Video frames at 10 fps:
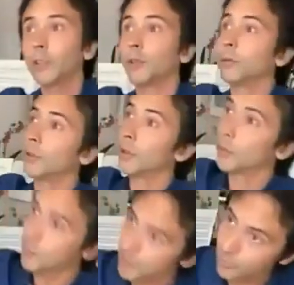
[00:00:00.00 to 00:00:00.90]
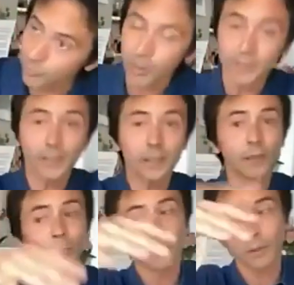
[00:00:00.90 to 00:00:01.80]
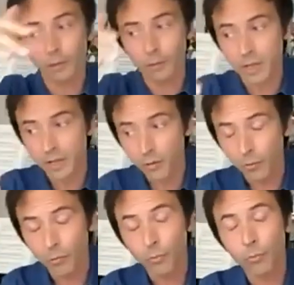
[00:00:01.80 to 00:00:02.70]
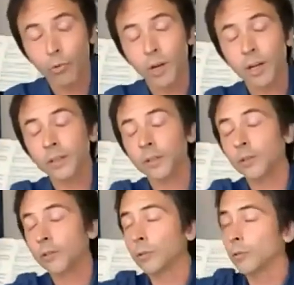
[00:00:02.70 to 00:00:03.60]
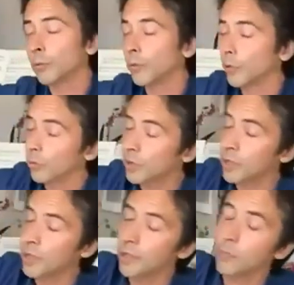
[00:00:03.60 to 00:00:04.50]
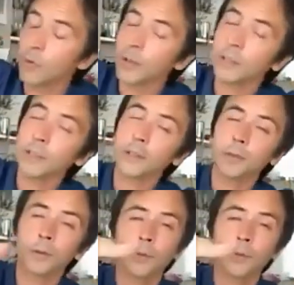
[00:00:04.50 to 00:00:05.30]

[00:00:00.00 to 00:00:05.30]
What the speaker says: 2, 3, 1, 2, 3, 1, 2,